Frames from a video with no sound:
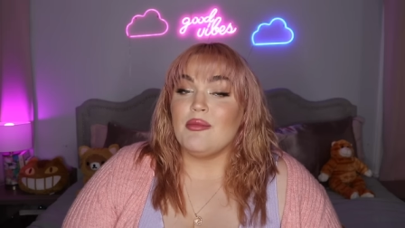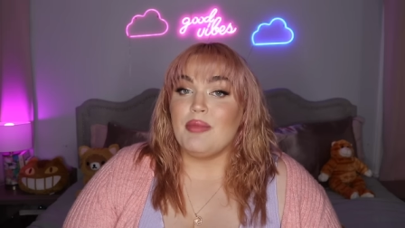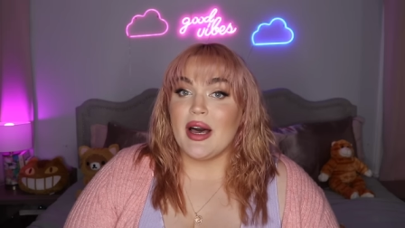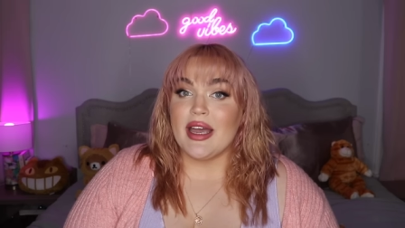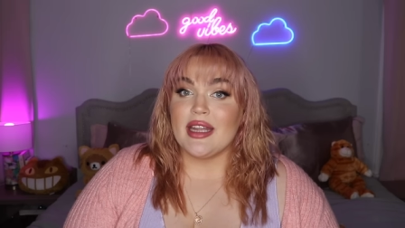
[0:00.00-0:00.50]

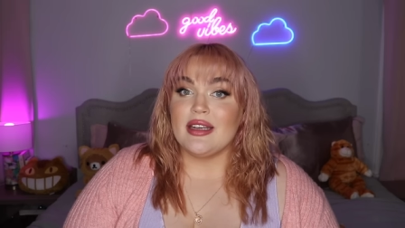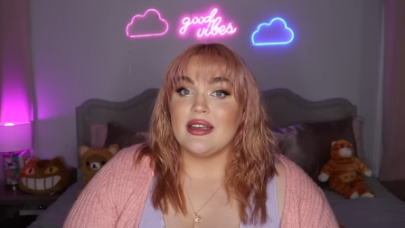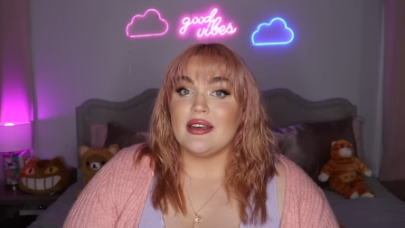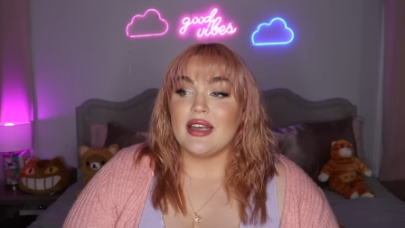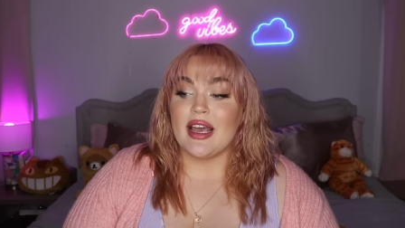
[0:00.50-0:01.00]
but
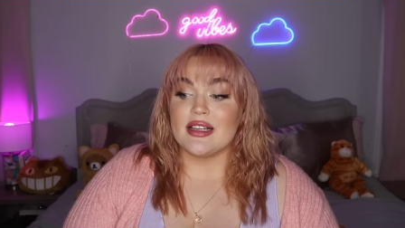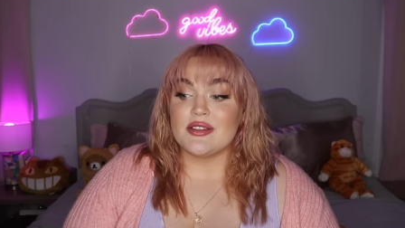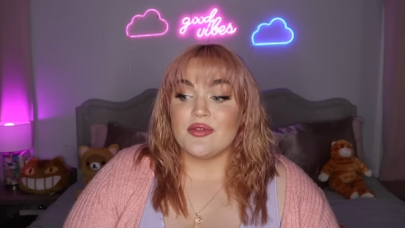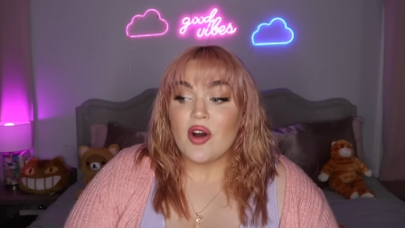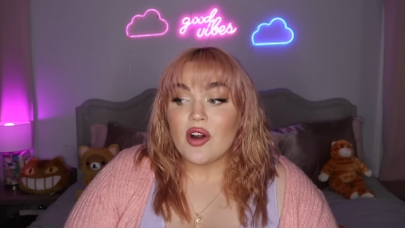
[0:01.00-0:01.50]
as
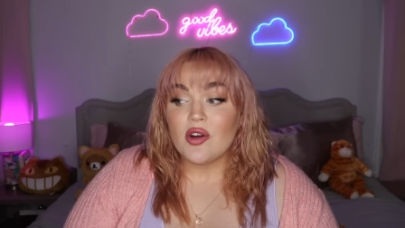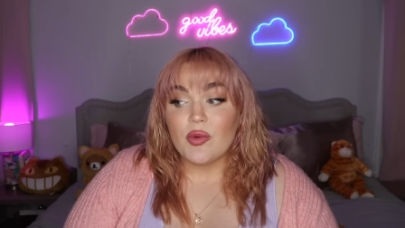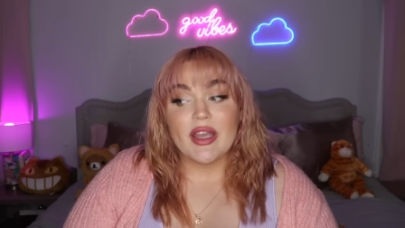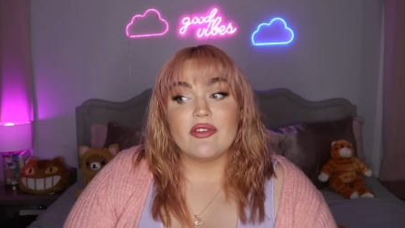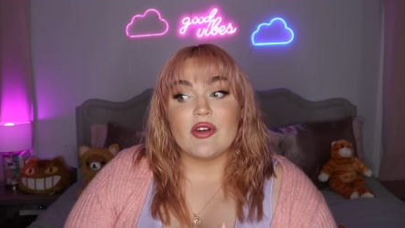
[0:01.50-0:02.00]
far
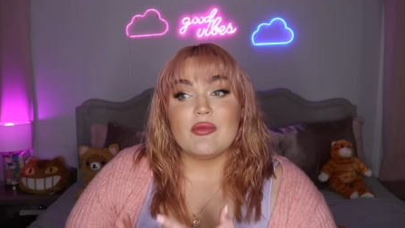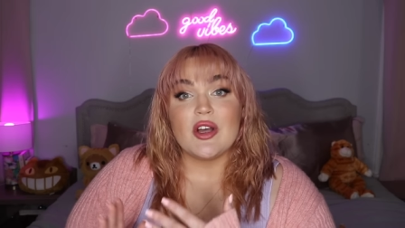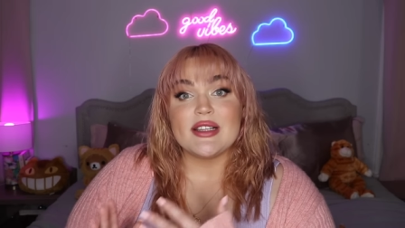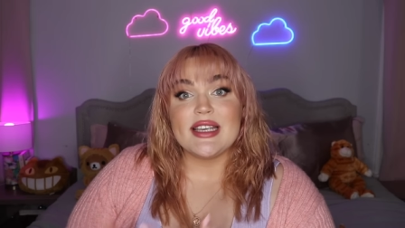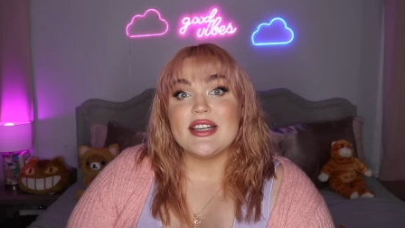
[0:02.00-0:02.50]
away from
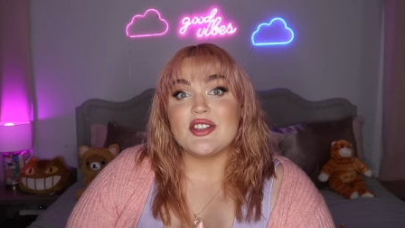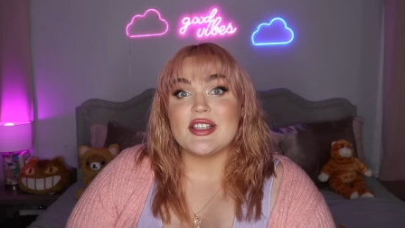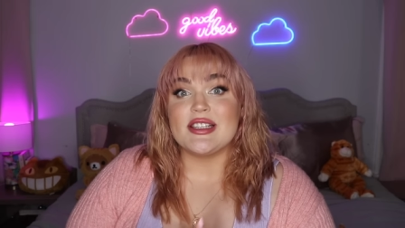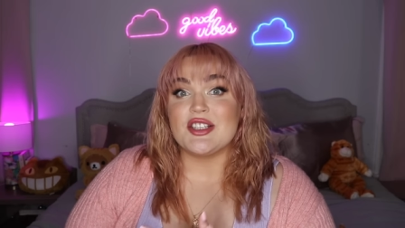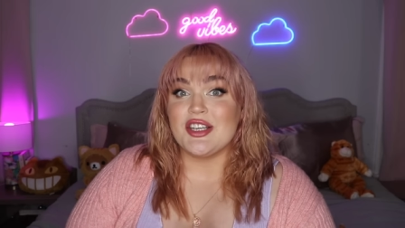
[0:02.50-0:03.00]
Los
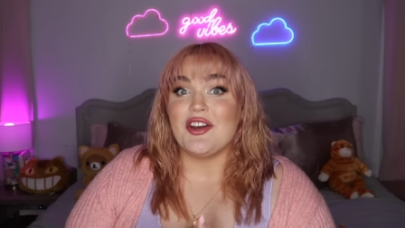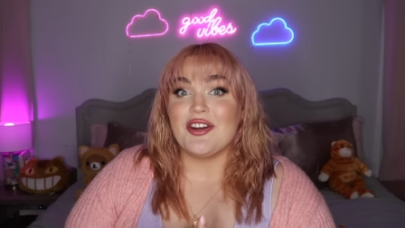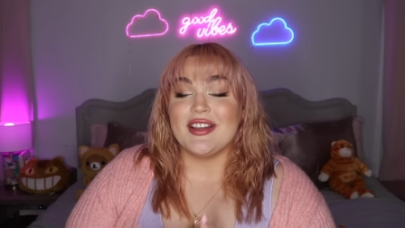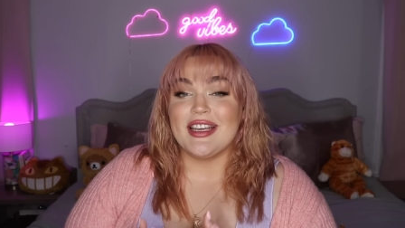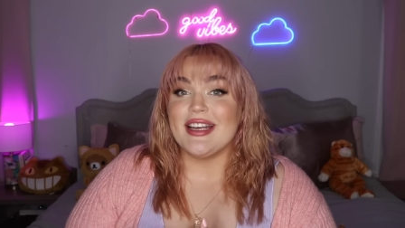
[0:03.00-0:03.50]
Angeles as she
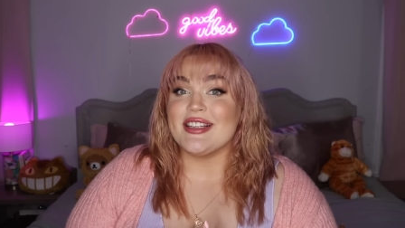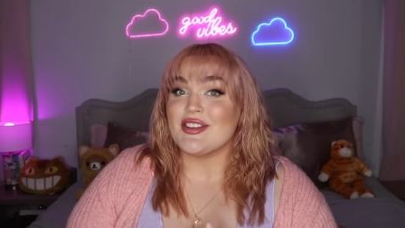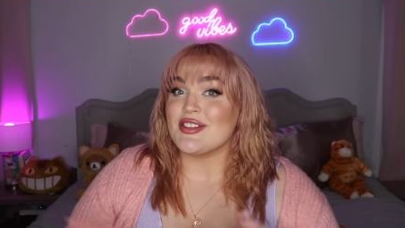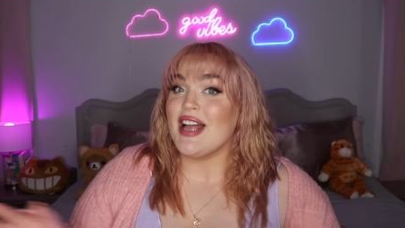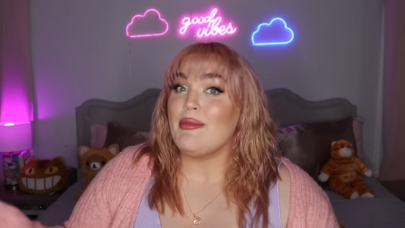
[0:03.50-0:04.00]
currently is,
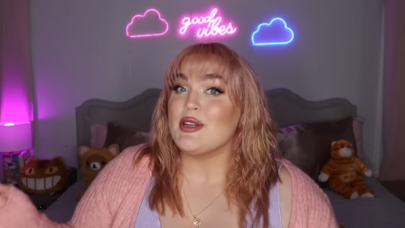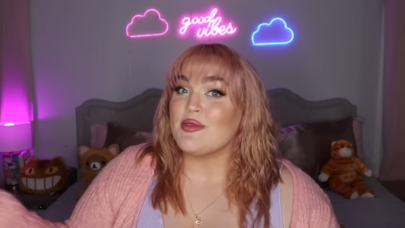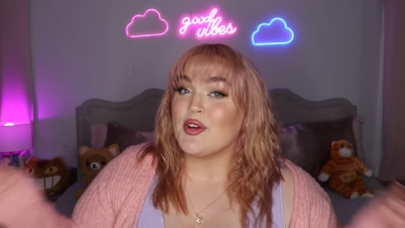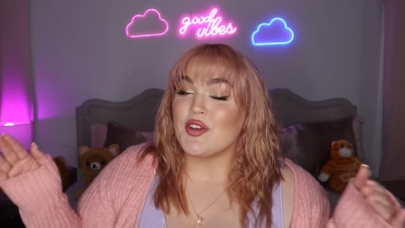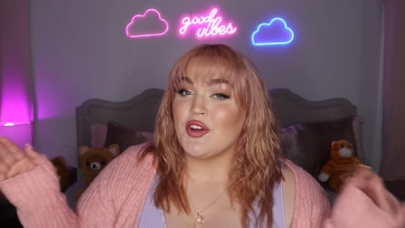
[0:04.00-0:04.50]
there's not much
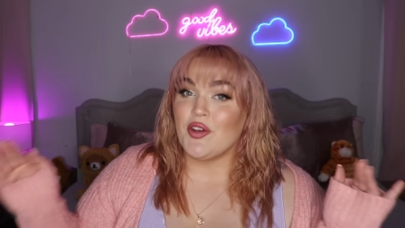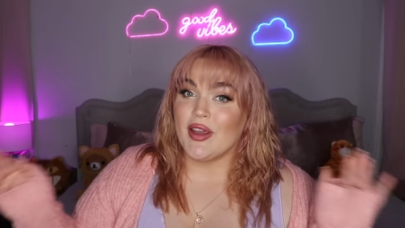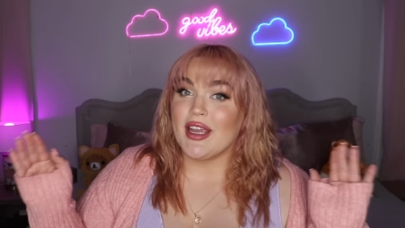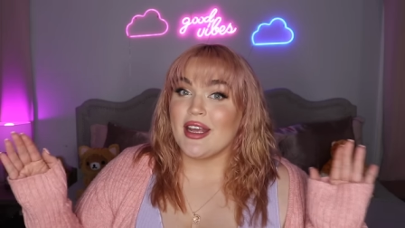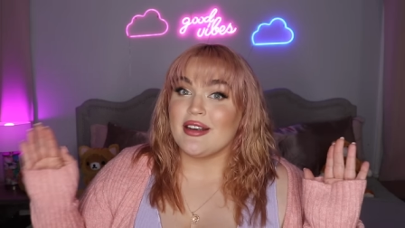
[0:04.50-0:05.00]
further you
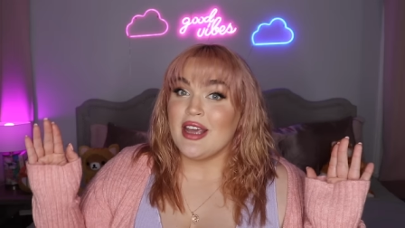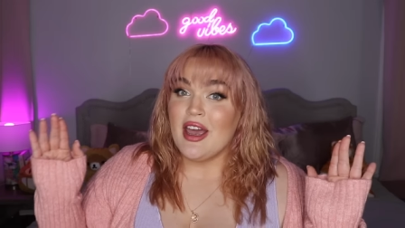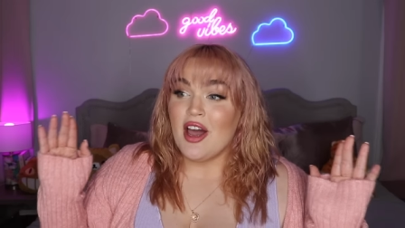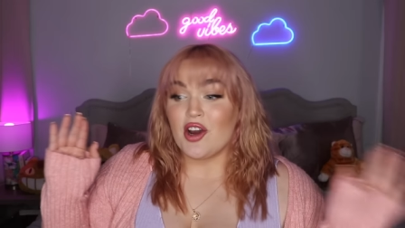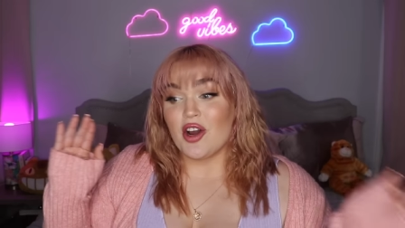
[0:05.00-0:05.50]
can get
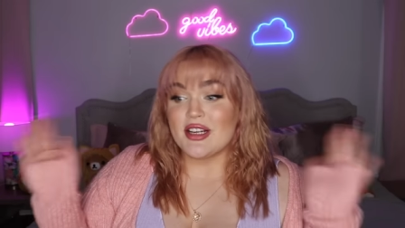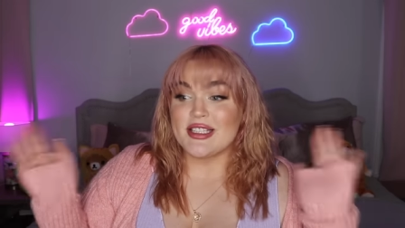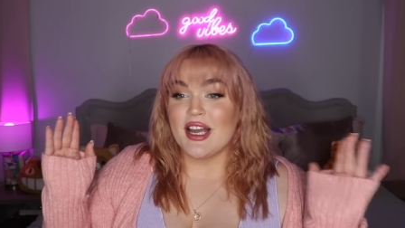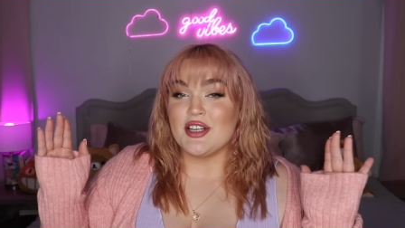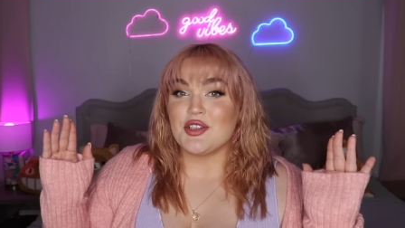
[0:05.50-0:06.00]
across
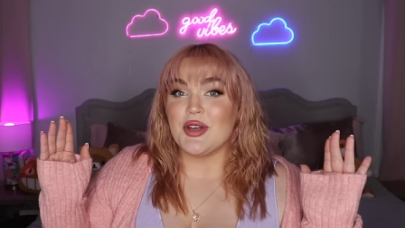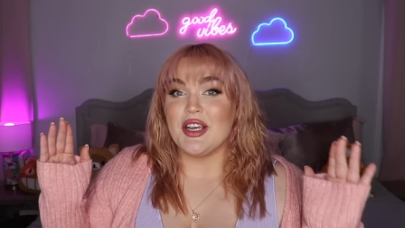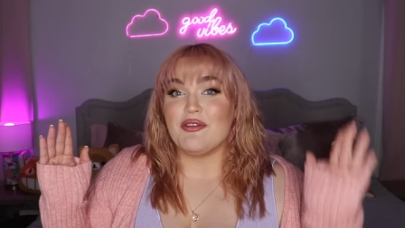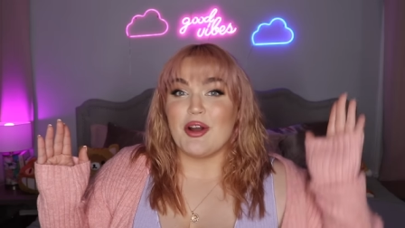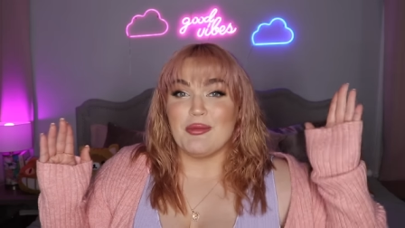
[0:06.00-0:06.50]
the
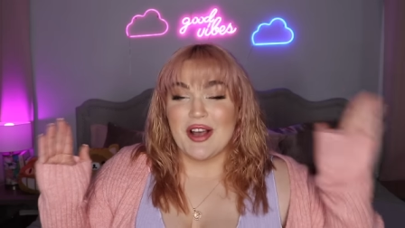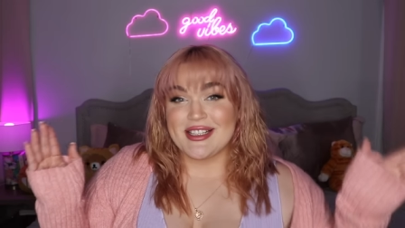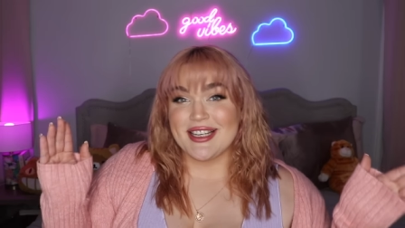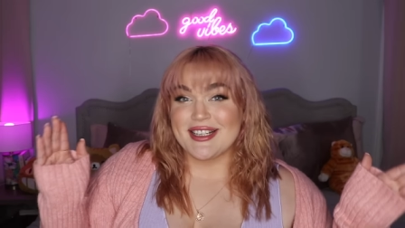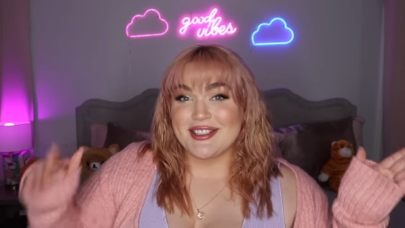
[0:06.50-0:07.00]
country from
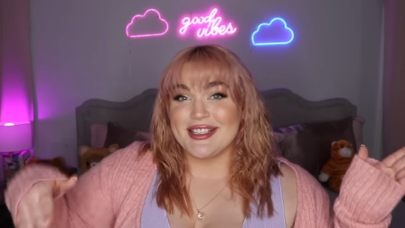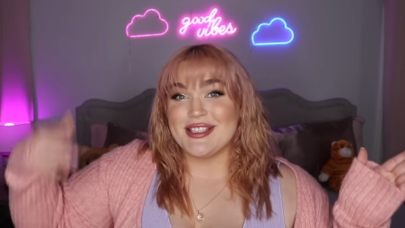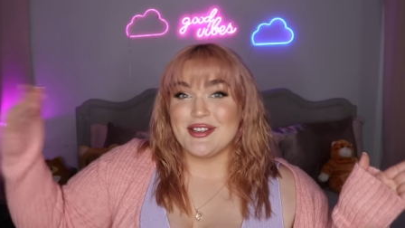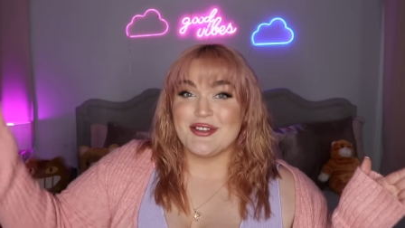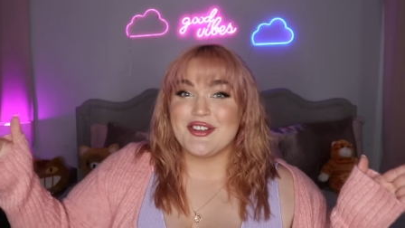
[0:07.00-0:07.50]
Los Angeles
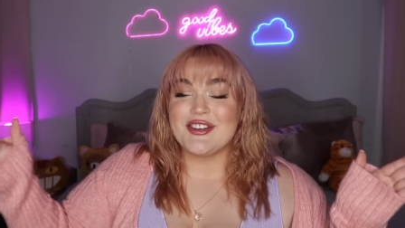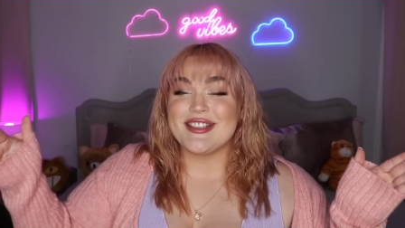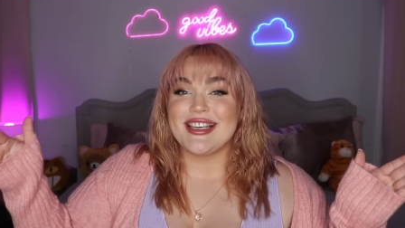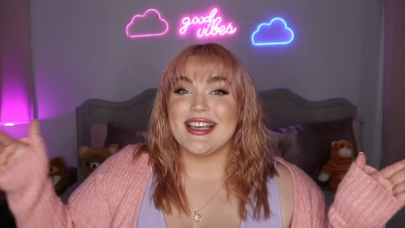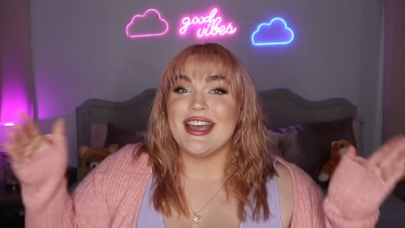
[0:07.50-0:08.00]
to New
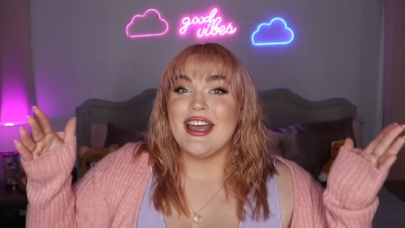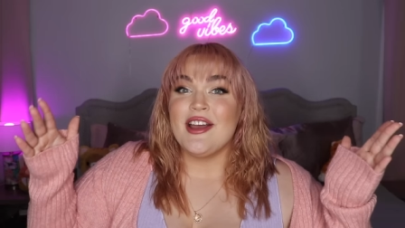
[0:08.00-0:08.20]
Jersey.